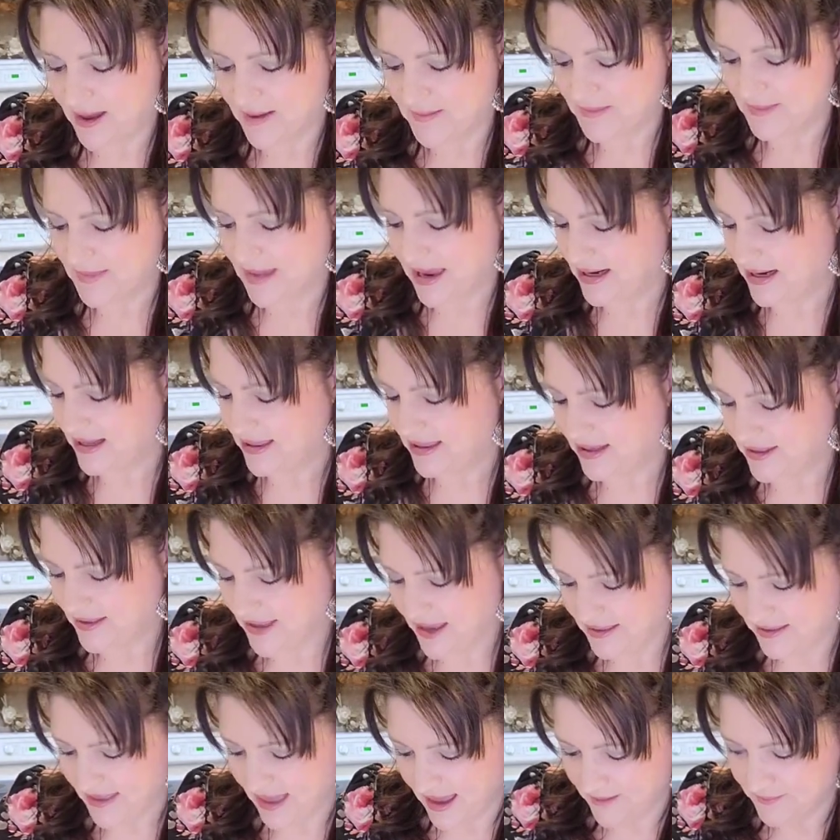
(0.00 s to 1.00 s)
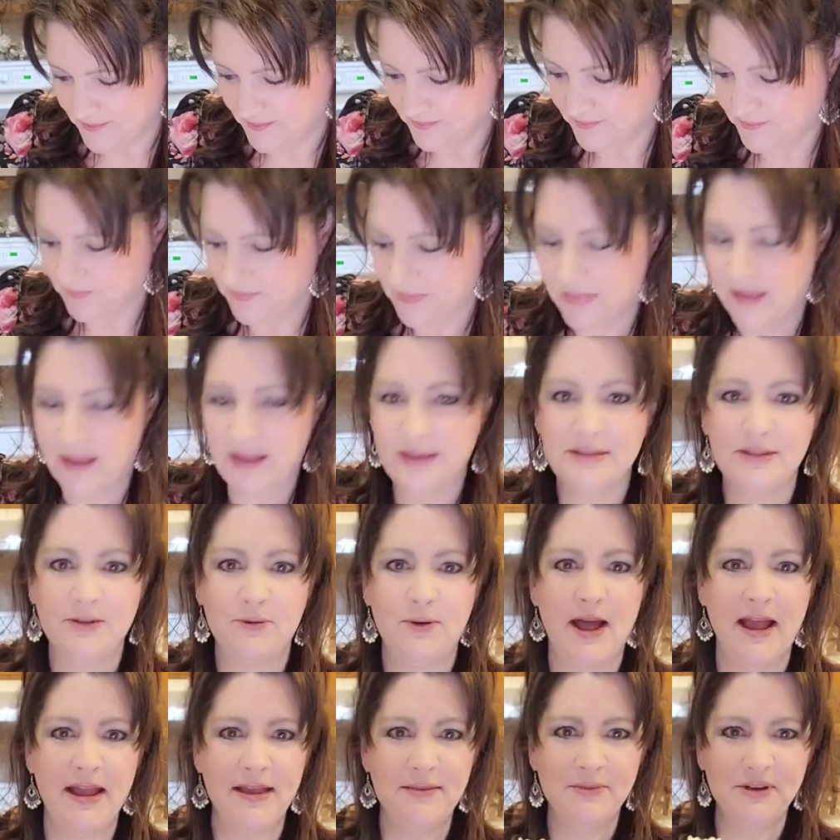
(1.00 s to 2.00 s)
anything like that. So
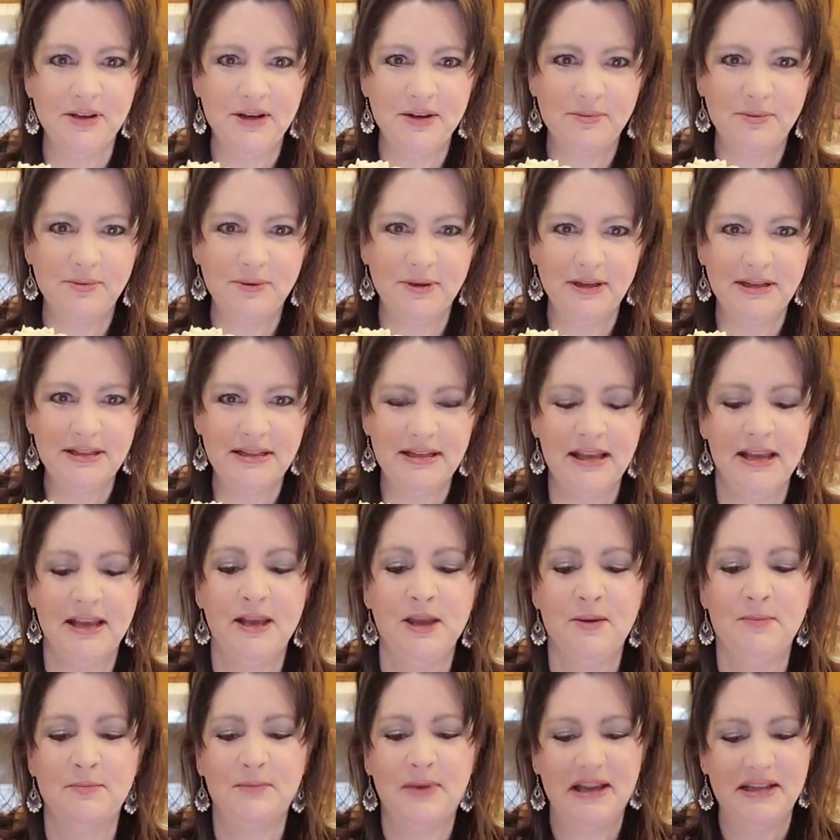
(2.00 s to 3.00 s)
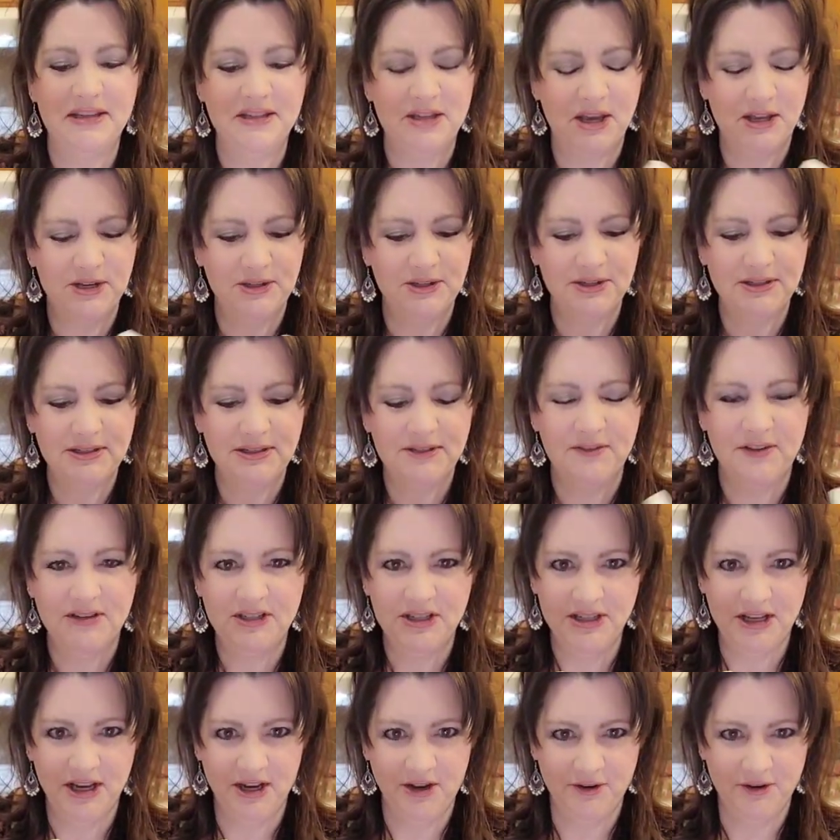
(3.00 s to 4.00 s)
I'm going to put my daughter's
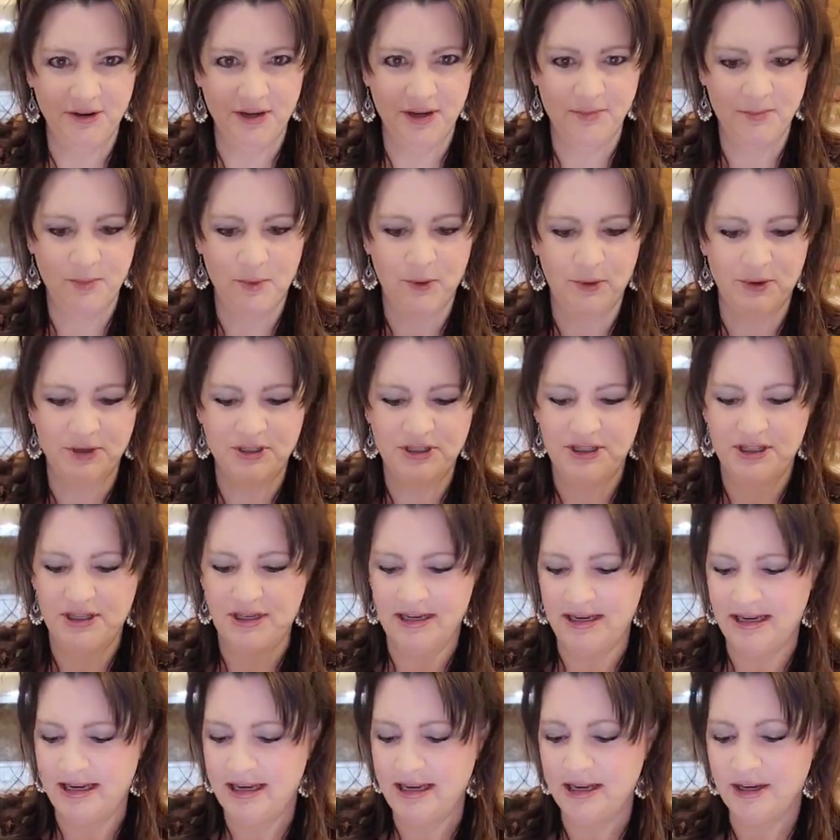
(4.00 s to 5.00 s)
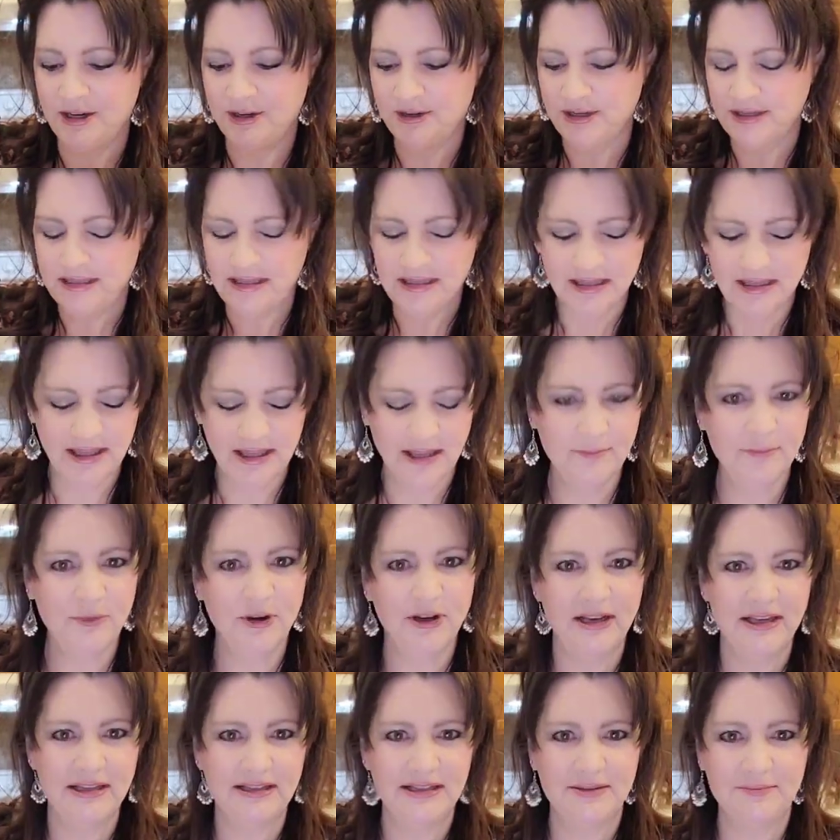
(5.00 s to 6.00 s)
vegetarian portion in here until I'm ready
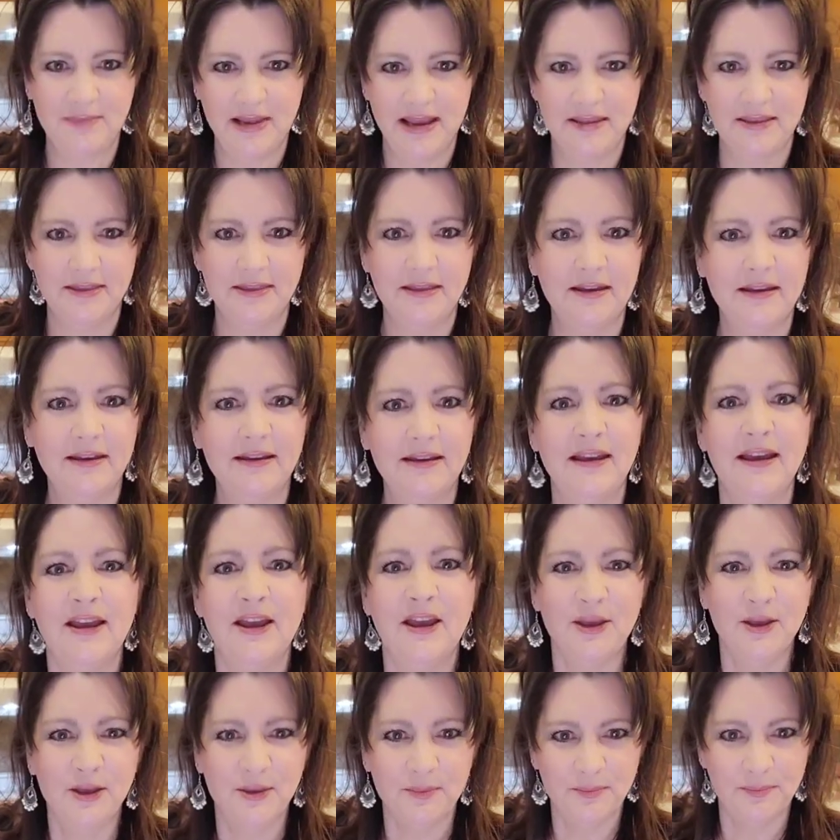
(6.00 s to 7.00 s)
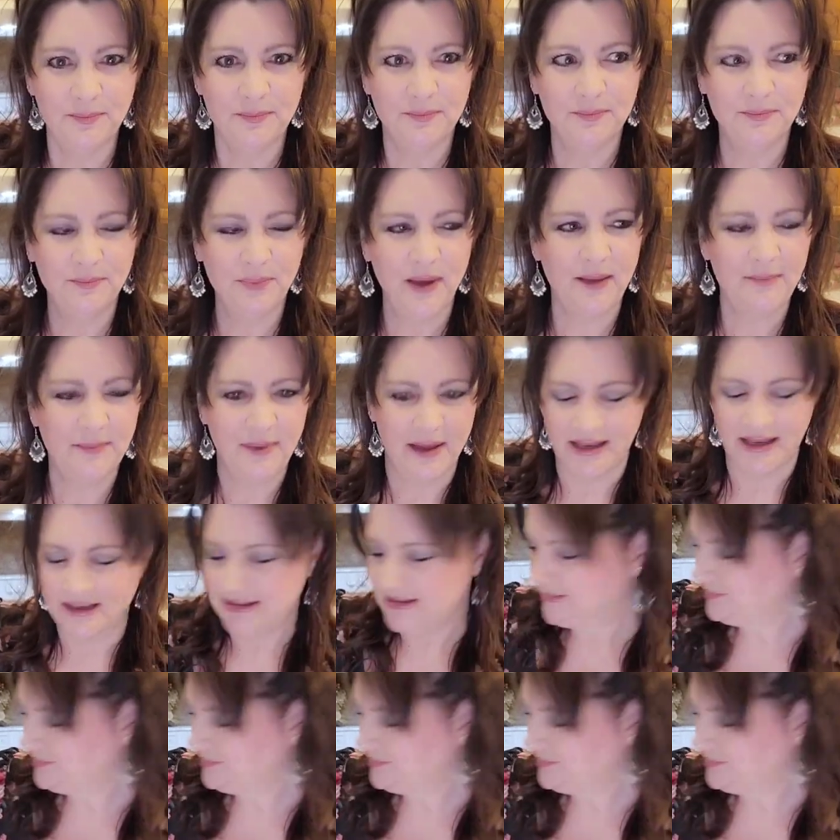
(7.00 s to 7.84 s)
to make the pot pies,